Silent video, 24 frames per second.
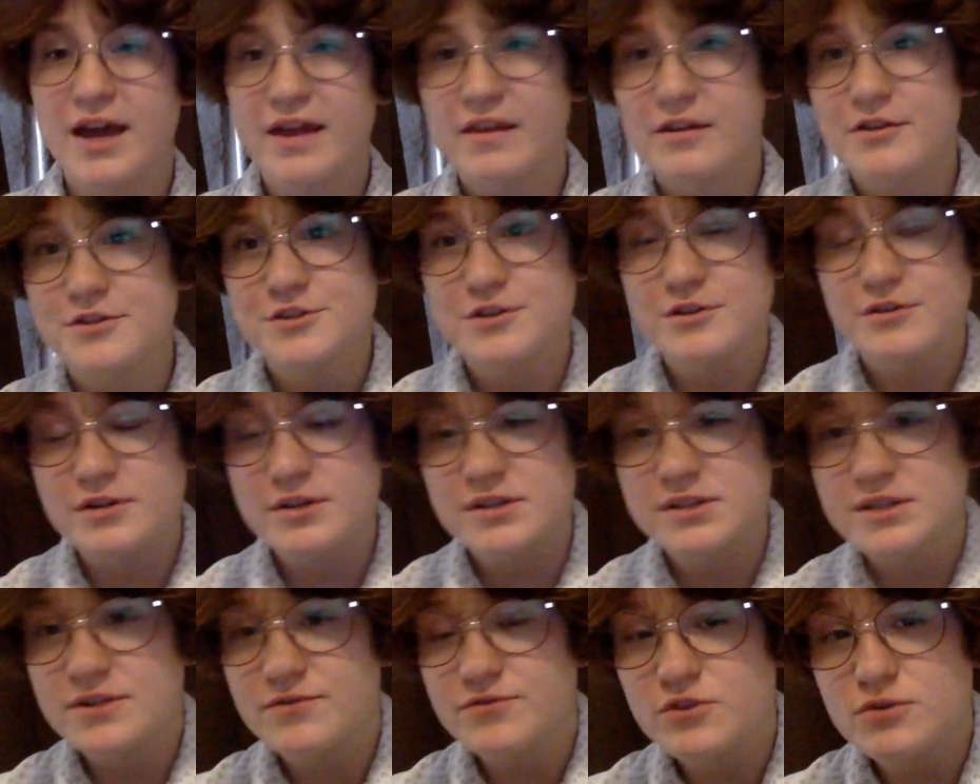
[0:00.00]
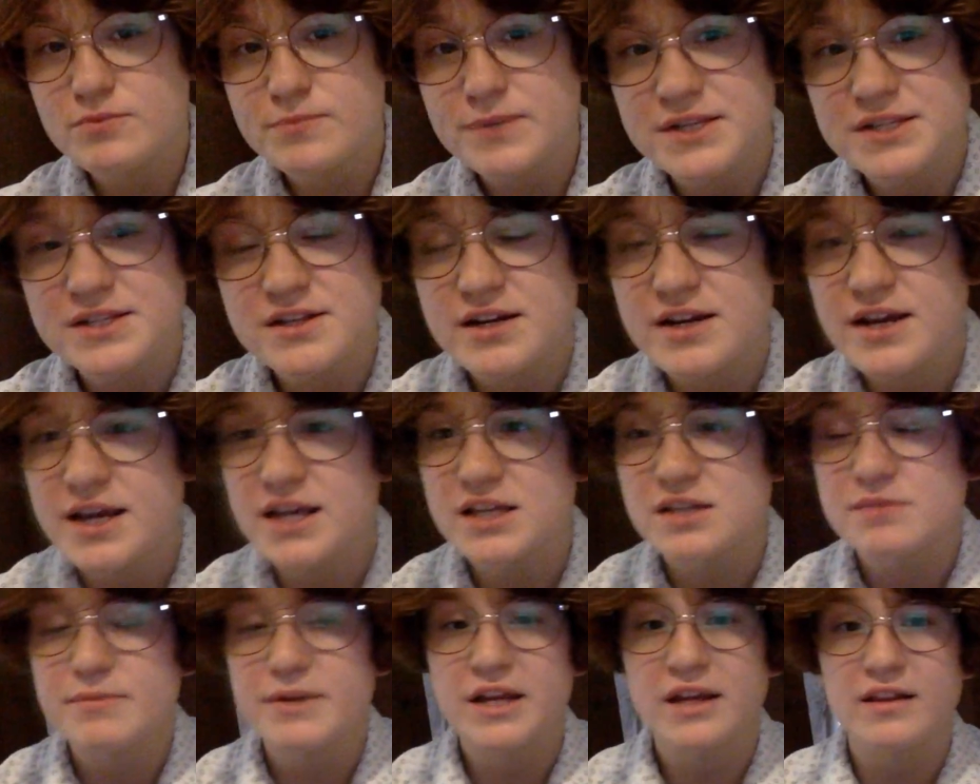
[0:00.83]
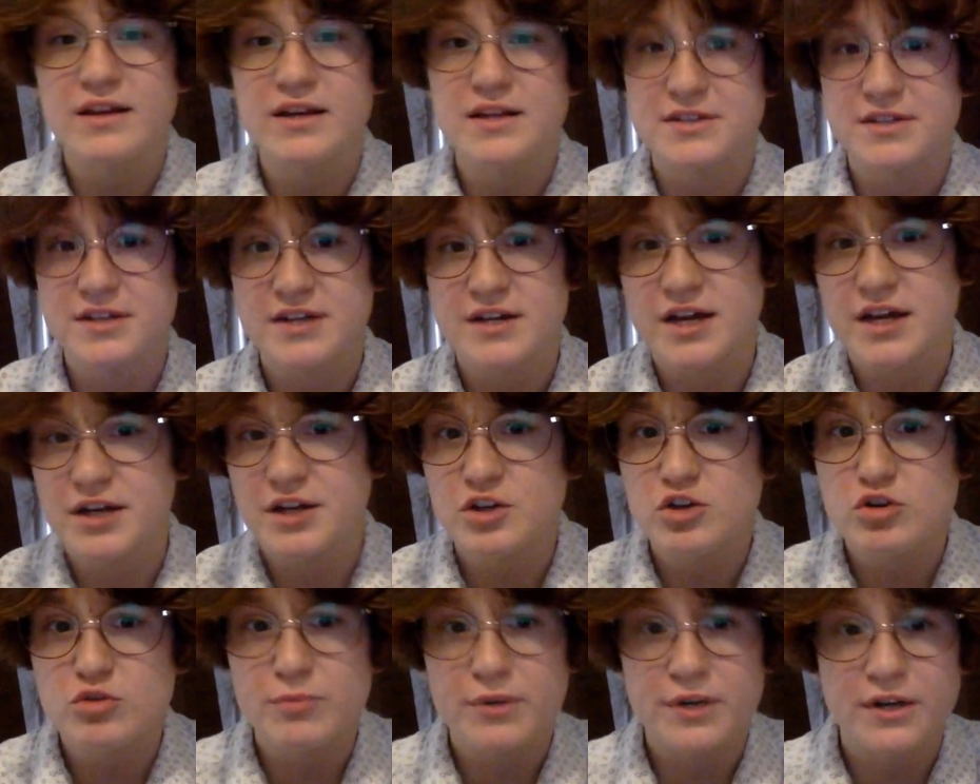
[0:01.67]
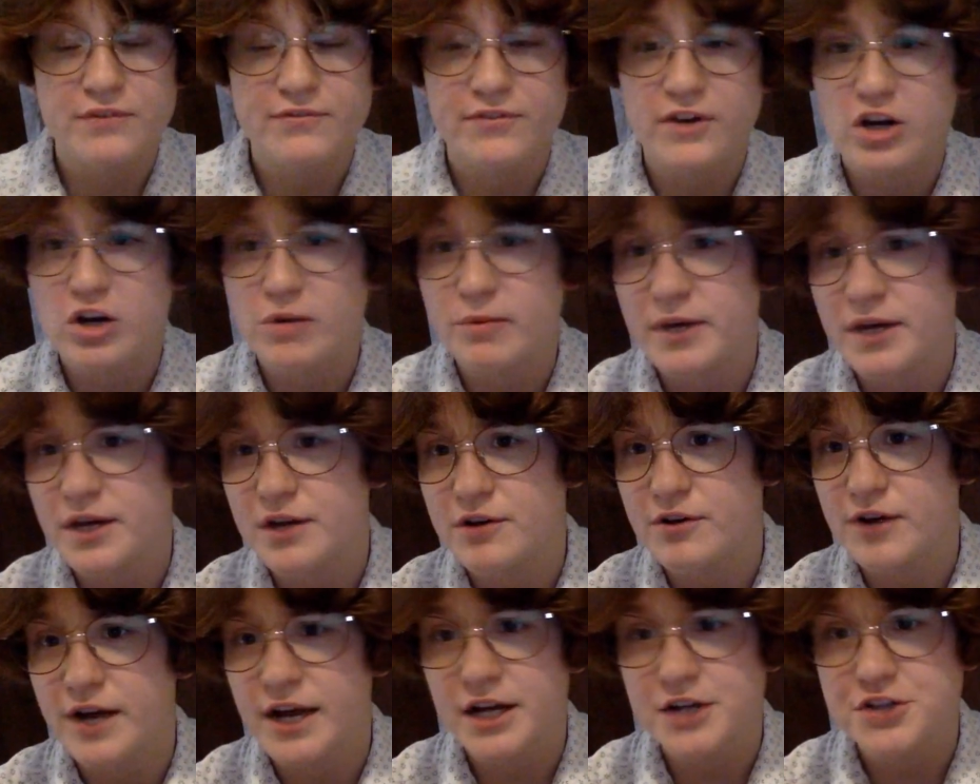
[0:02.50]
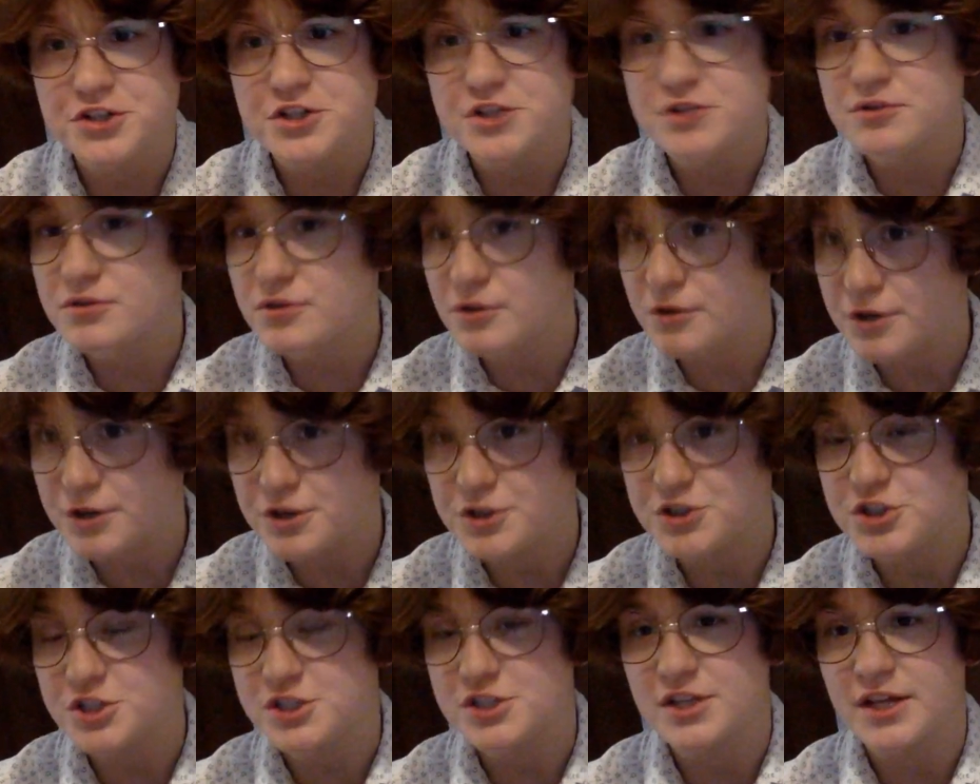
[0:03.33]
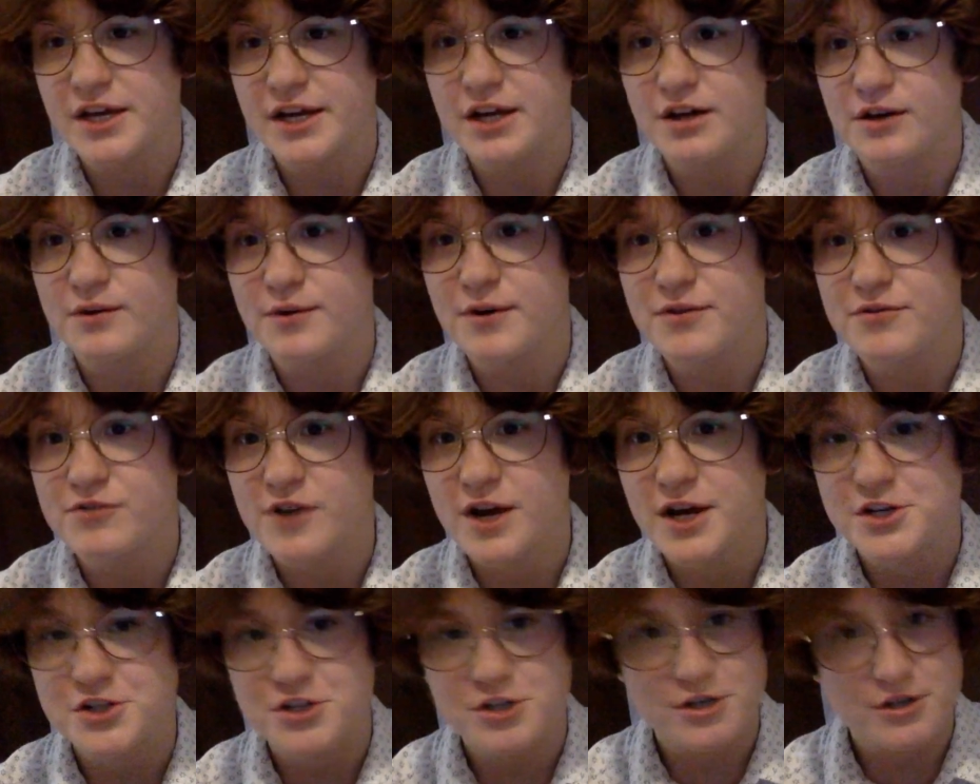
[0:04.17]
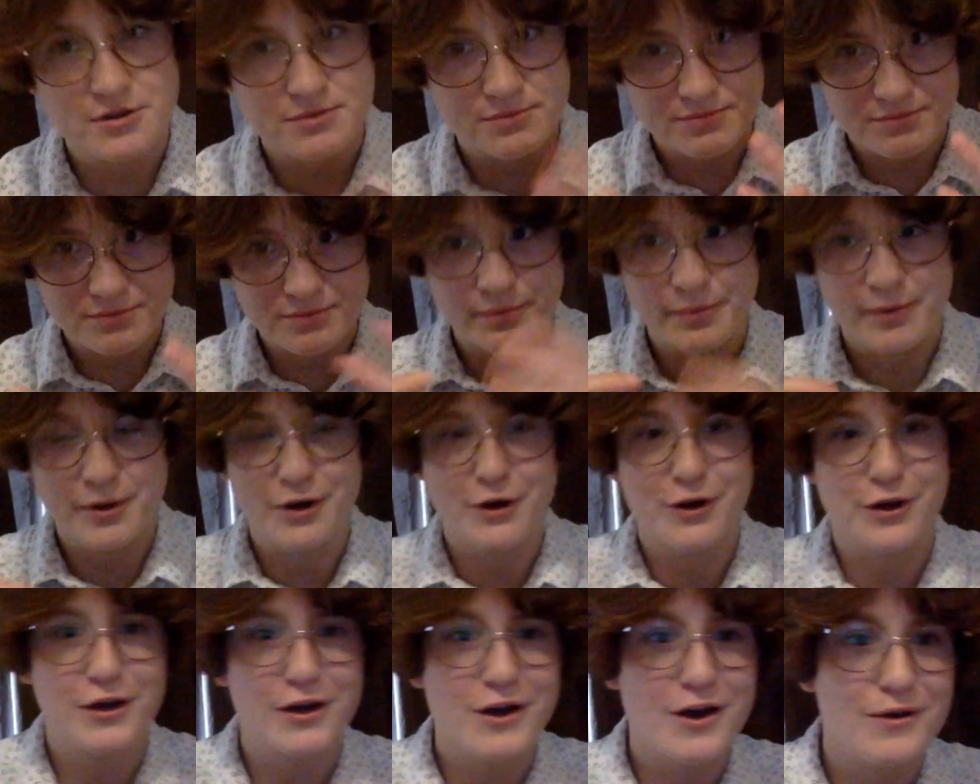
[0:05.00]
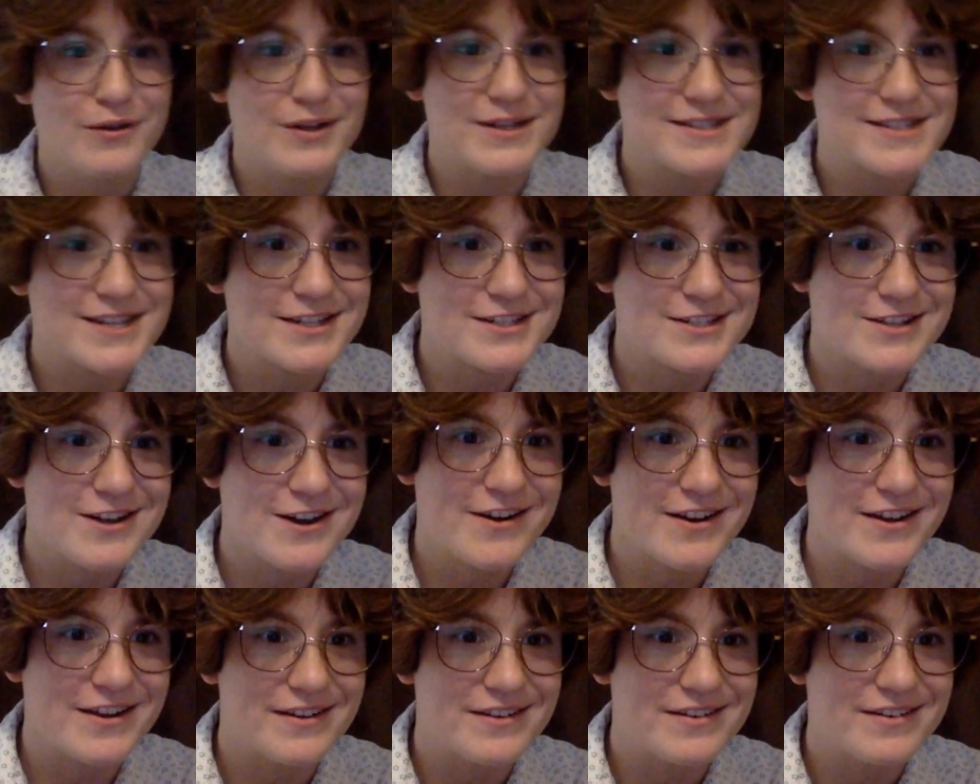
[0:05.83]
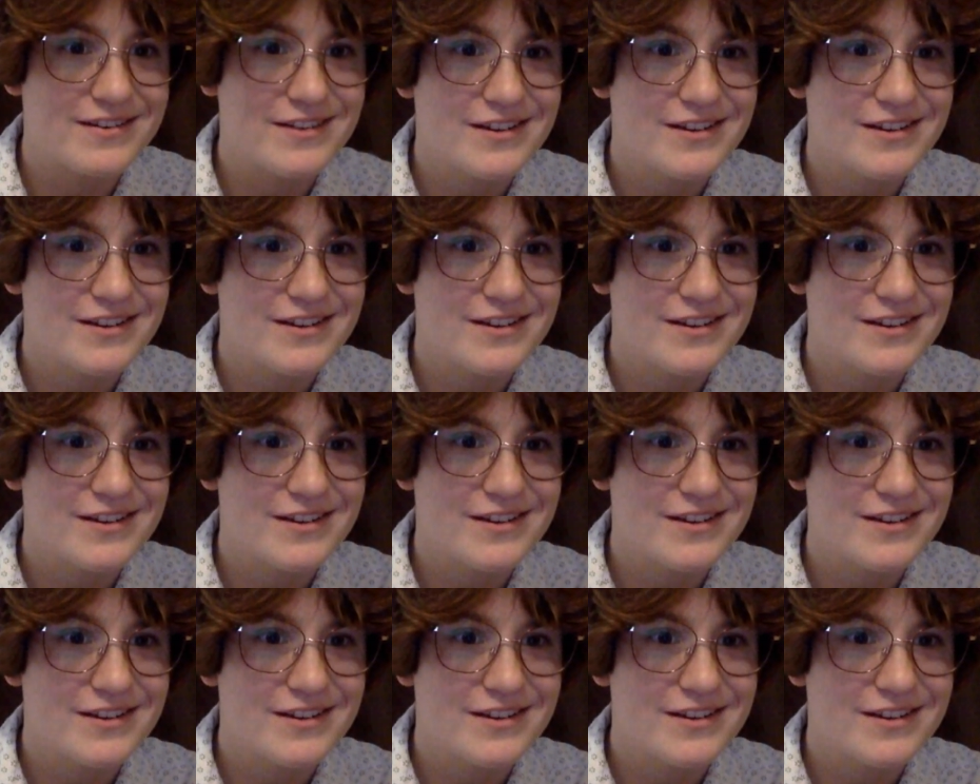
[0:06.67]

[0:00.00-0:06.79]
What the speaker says: students, if you missed today's mini lesson on human-environment interaction, or you'd just like a refresher, here you go, let's get started.